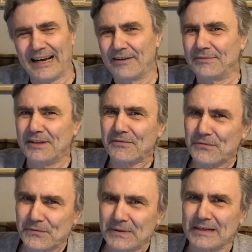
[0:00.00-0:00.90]
of the
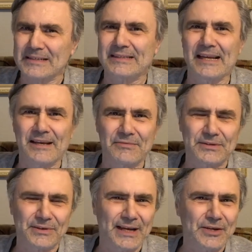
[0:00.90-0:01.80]
first day
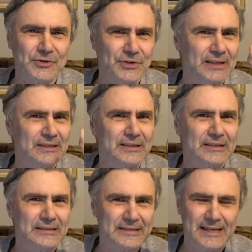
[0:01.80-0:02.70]
of creation
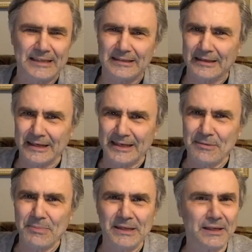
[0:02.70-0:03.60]
it said, let
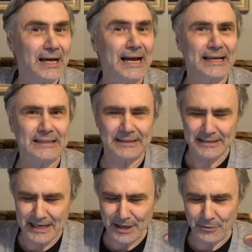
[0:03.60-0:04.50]
it be light.
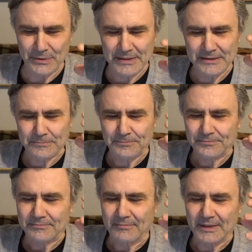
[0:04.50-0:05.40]
And now
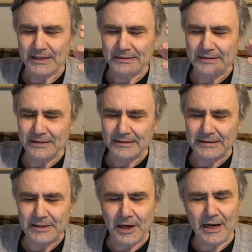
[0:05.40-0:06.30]
the
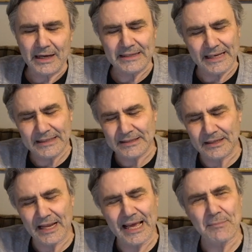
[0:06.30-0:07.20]
God and
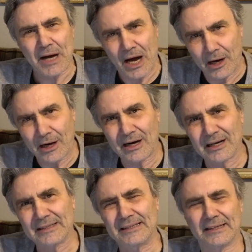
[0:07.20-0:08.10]
the Lamb
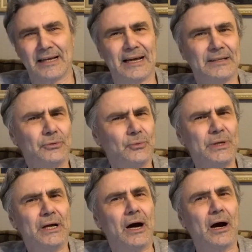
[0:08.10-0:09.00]
are the light.
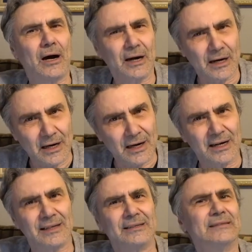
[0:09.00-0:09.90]
We
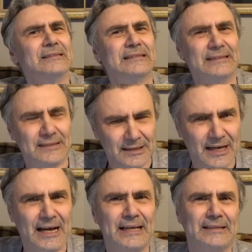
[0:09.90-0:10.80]
are the
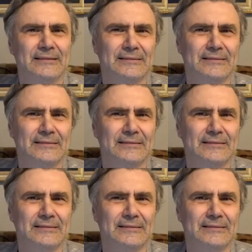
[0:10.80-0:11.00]
light.